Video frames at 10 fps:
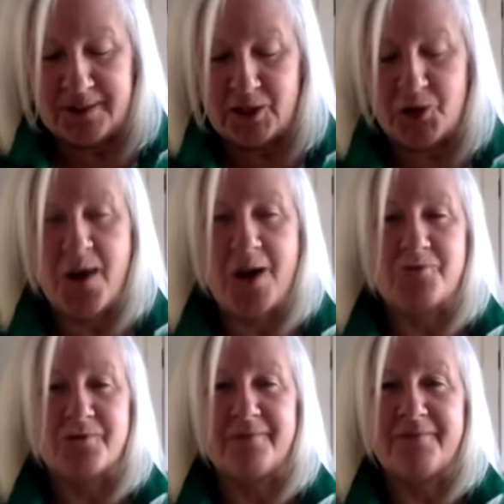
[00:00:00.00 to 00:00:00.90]

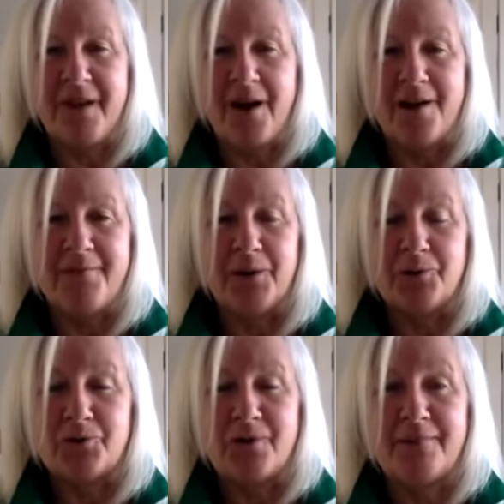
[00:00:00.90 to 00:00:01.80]
205 at
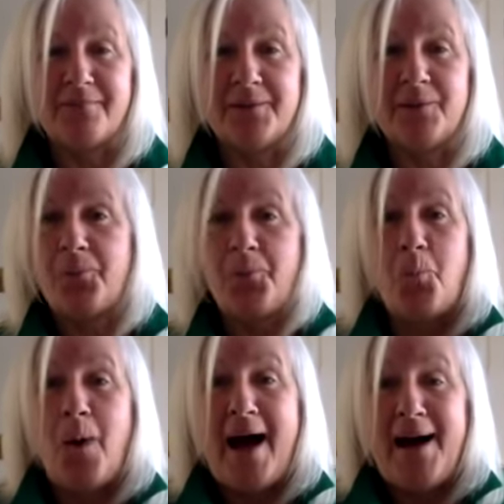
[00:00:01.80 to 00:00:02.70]
Old Trafford,
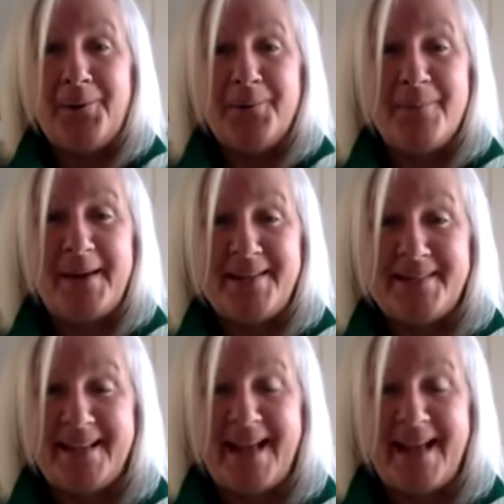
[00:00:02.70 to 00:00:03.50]
wow, amazing.